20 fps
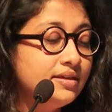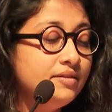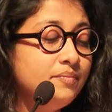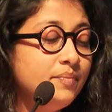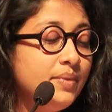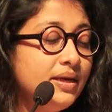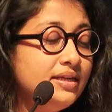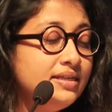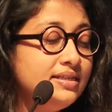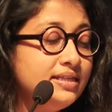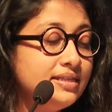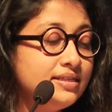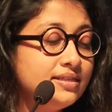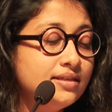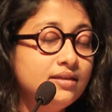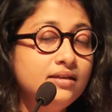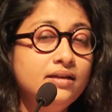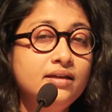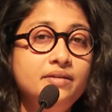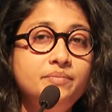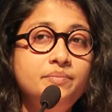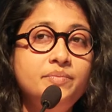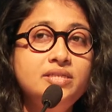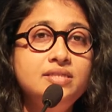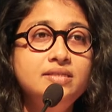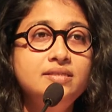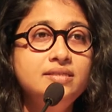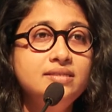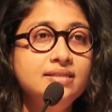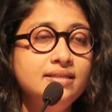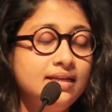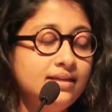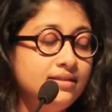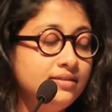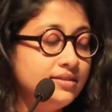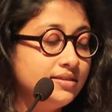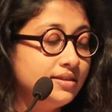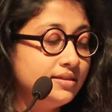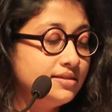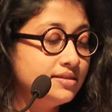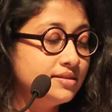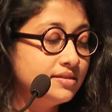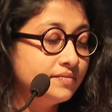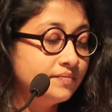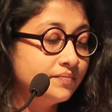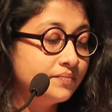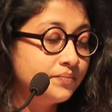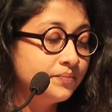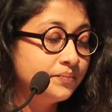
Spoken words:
in big data and business analytics.